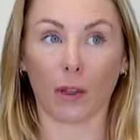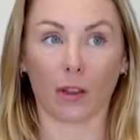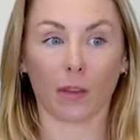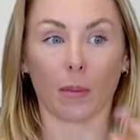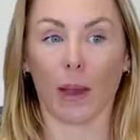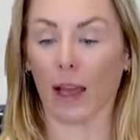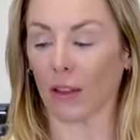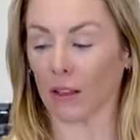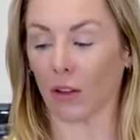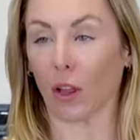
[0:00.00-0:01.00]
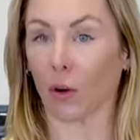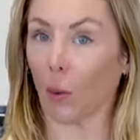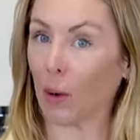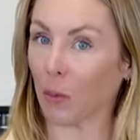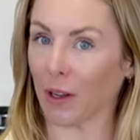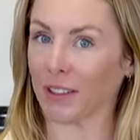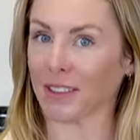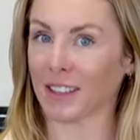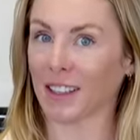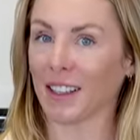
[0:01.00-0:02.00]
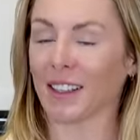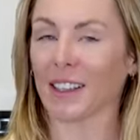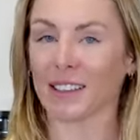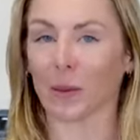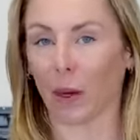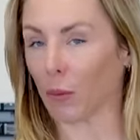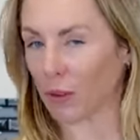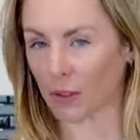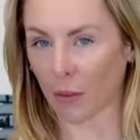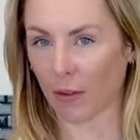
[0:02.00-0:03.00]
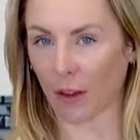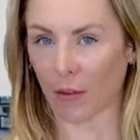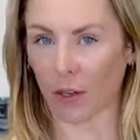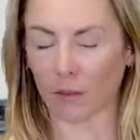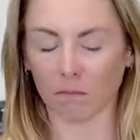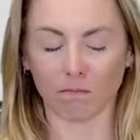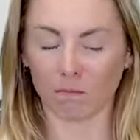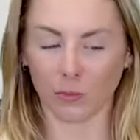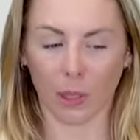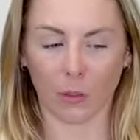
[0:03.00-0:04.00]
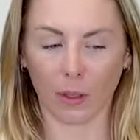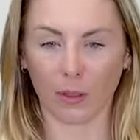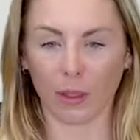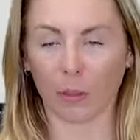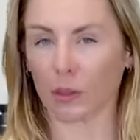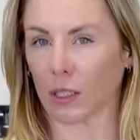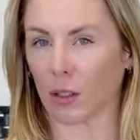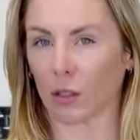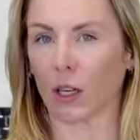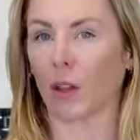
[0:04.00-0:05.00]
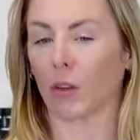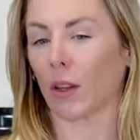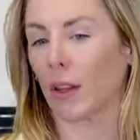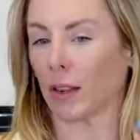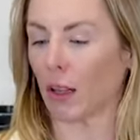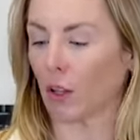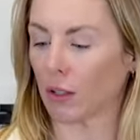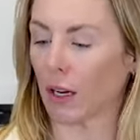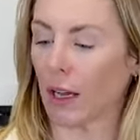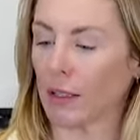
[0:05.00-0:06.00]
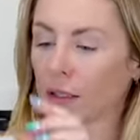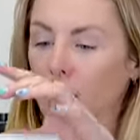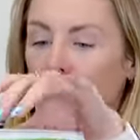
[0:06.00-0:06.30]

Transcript: that there's a bag that has a lot of red ones because the red ones are my favorite. No reason in particular other than that they look nice.